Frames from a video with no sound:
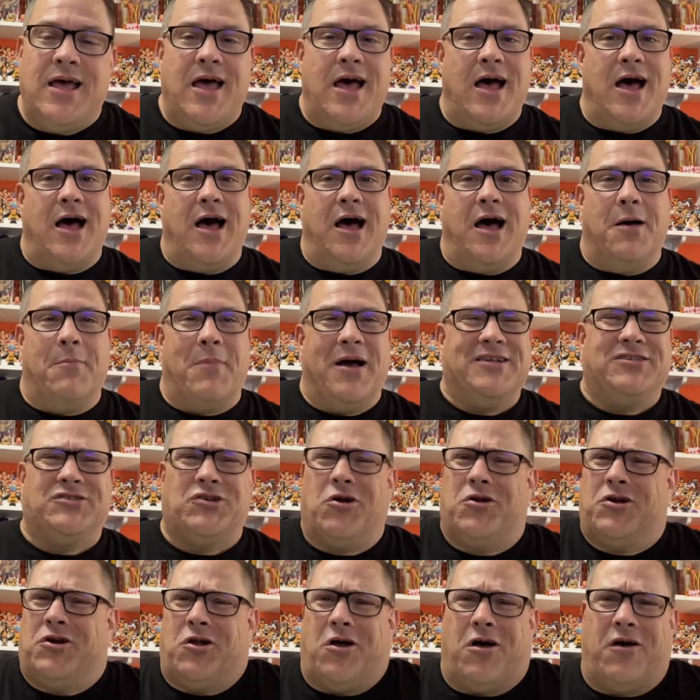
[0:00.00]
I
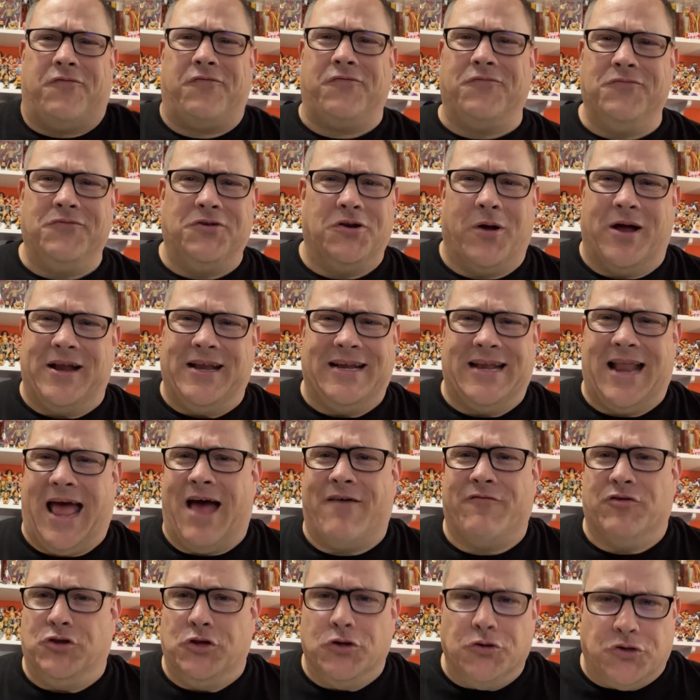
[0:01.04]
started off, I didn't have
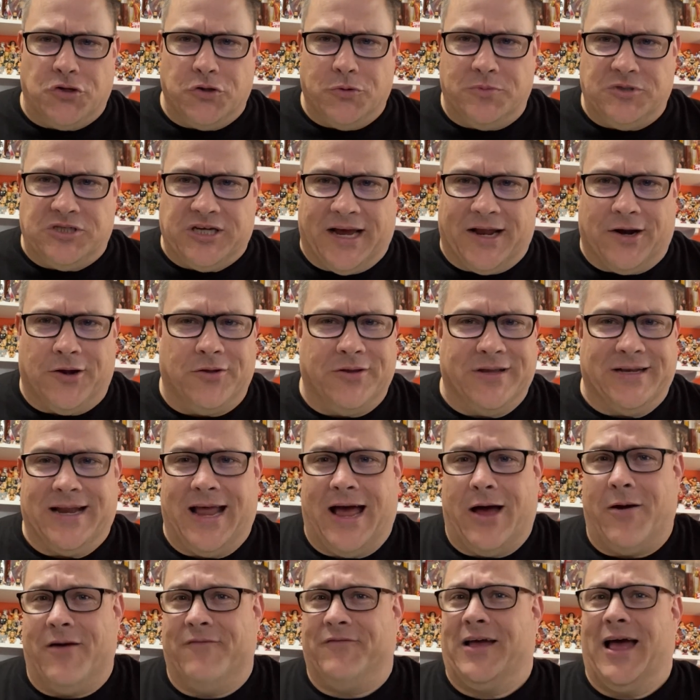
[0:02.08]
a YouTube channel, and
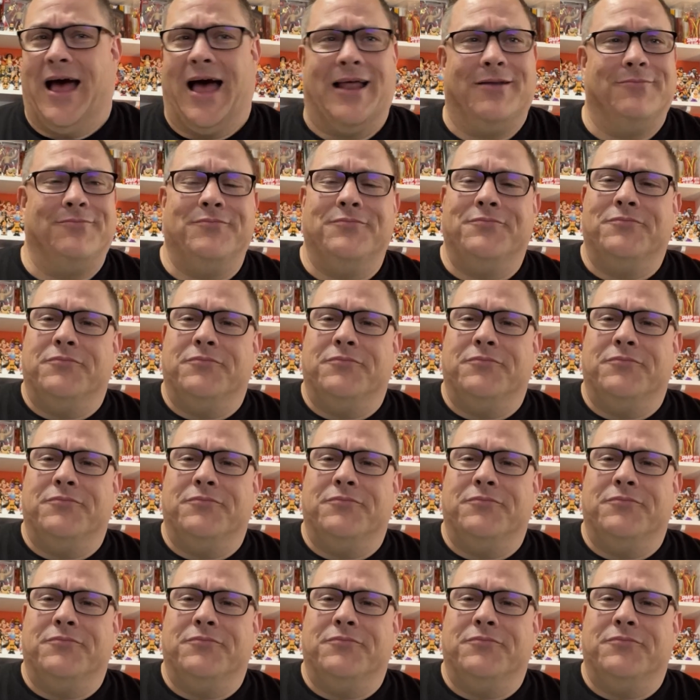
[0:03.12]
now I've got